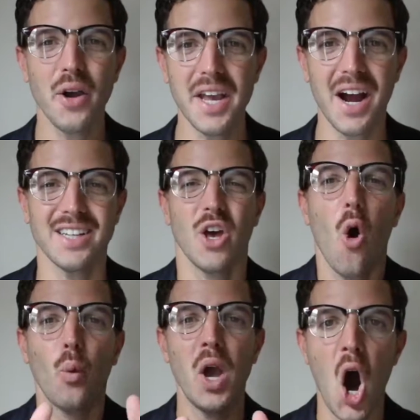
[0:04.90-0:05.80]
Hey guys,
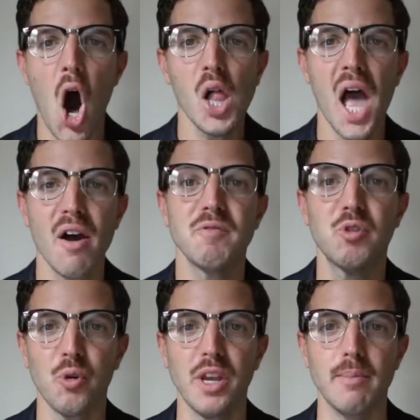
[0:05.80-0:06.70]
we all have
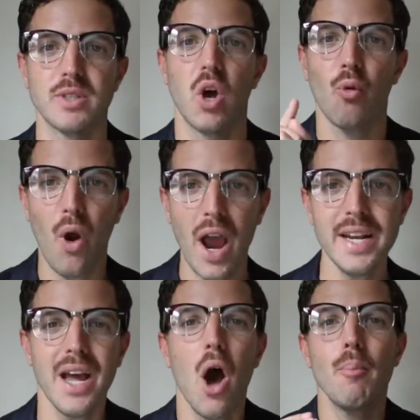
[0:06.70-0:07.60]
dreams,
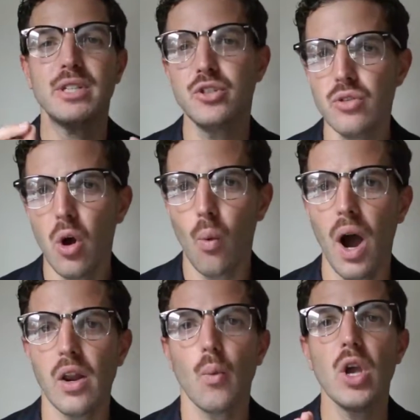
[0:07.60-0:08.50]
right? But you know
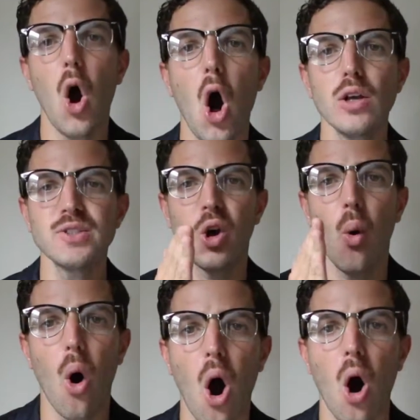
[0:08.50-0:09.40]
what? We
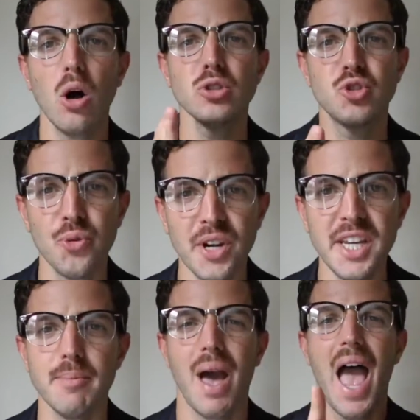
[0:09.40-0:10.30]
also all
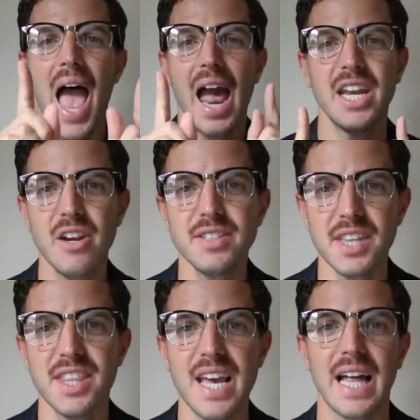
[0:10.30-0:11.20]
dream. And here's the
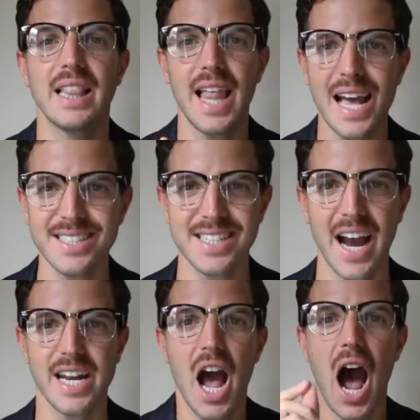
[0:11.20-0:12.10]
thing, last
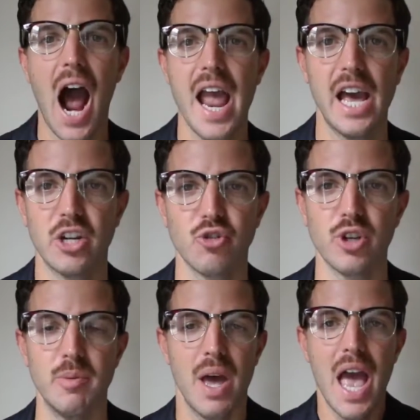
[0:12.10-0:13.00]
night I had a
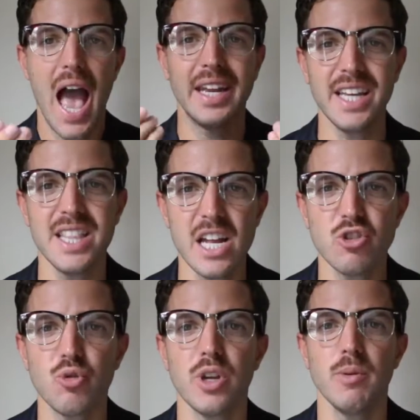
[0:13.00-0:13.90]
dream, and in that
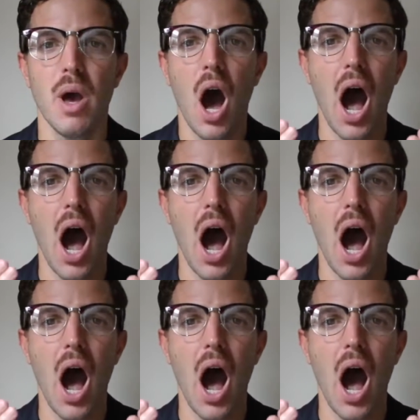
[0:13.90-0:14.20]
dream,